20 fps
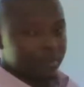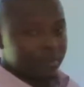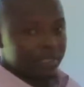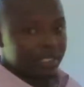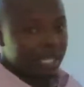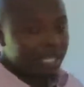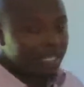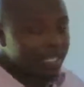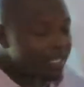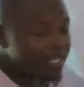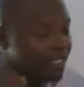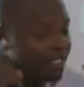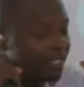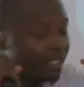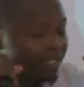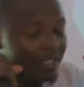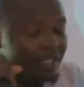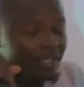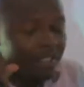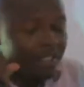just
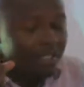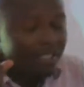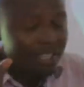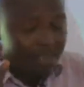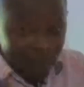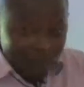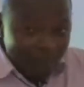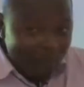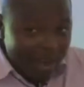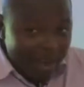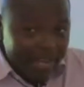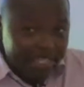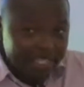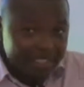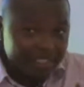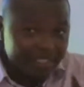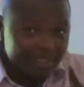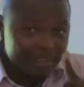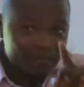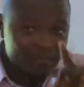keep
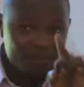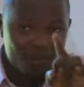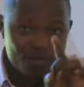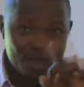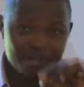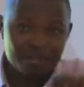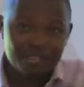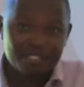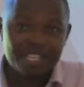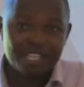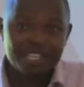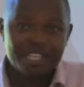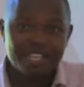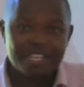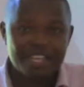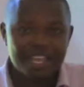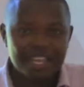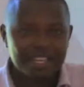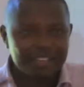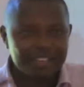quiet for 1
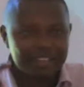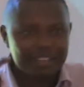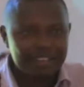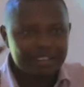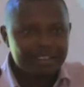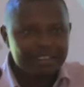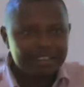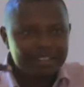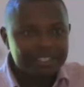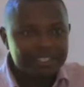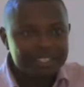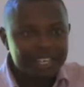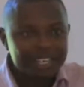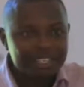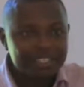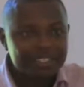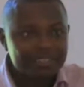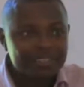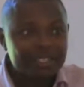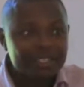second and
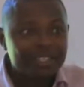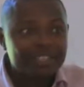just